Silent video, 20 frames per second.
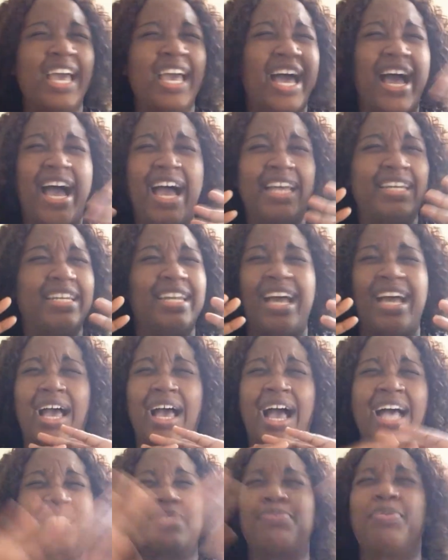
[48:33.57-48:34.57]
and
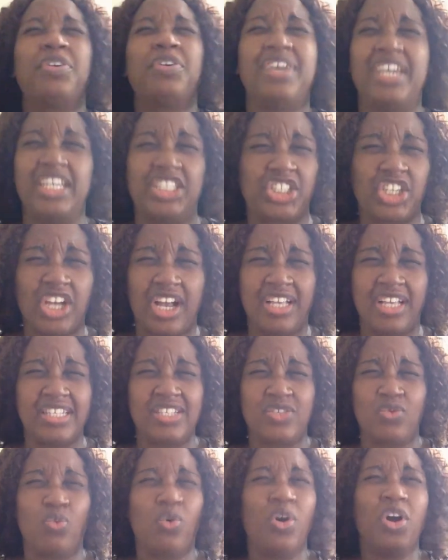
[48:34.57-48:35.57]

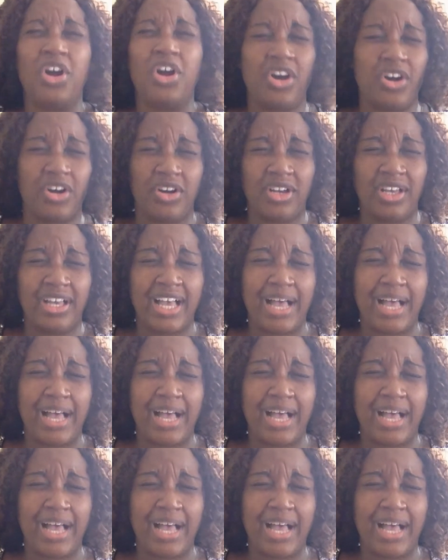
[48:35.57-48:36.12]
aspirations were.